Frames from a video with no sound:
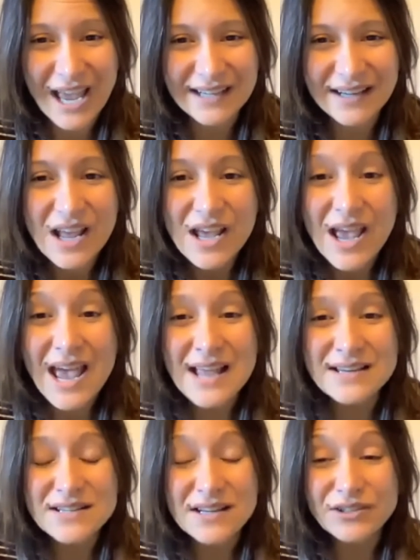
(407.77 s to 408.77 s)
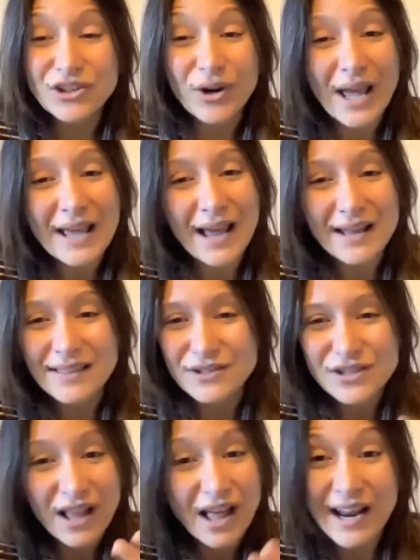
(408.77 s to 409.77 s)
And
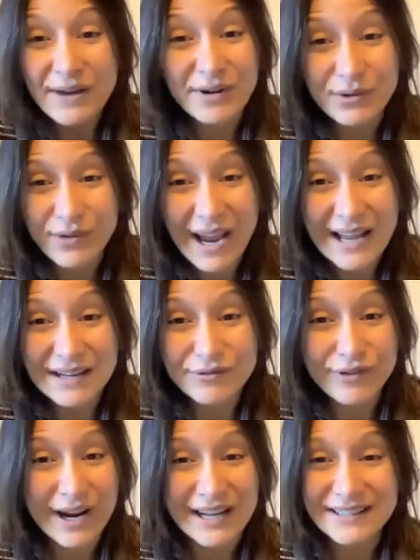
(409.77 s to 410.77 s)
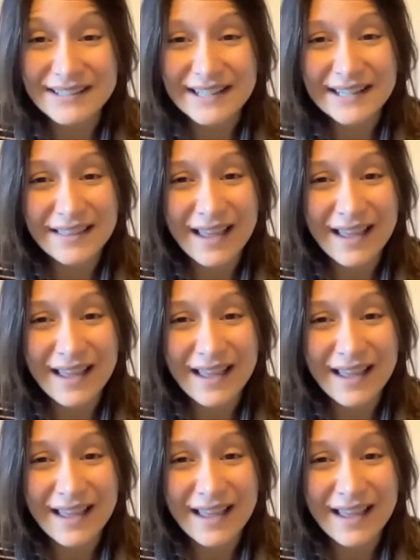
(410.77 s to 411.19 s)
there's a lot I regret, frankly.